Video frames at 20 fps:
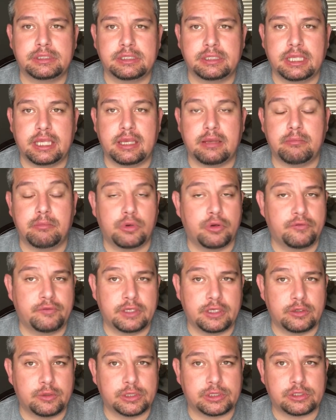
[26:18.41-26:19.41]
to get moved
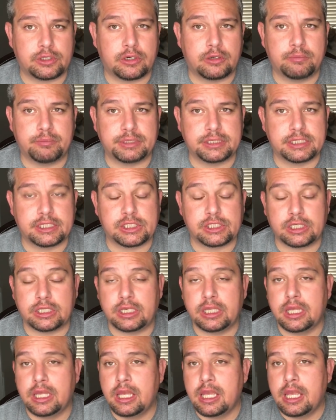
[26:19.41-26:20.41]
into a certain position.